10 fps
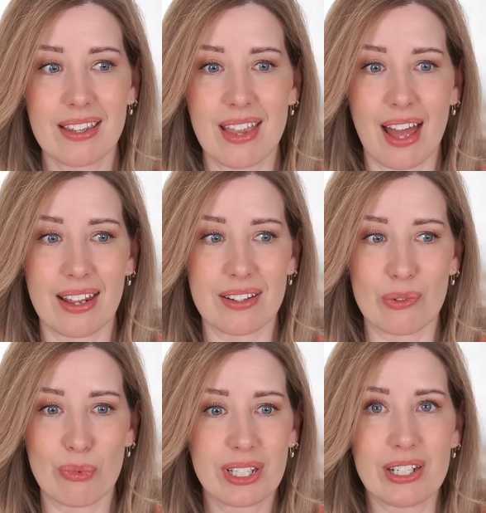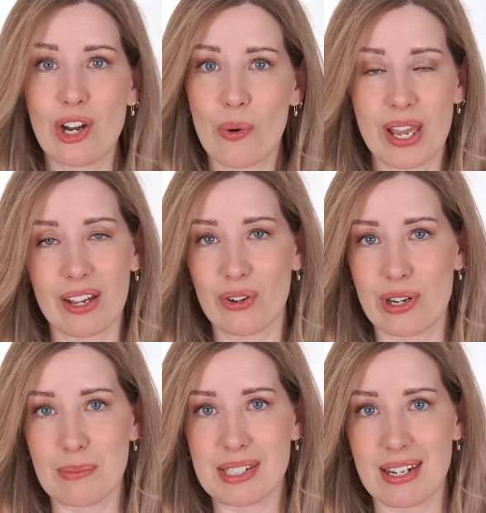that really no hand
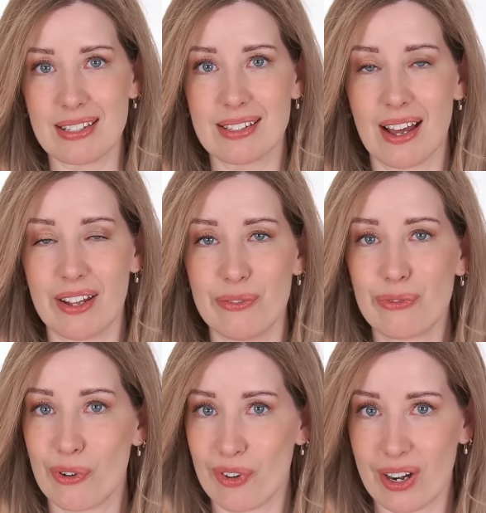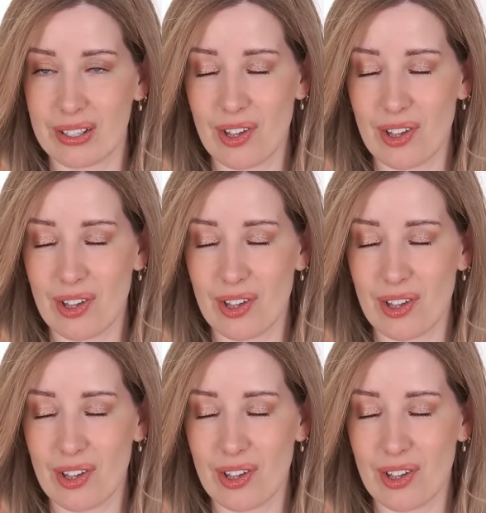cream stays on for very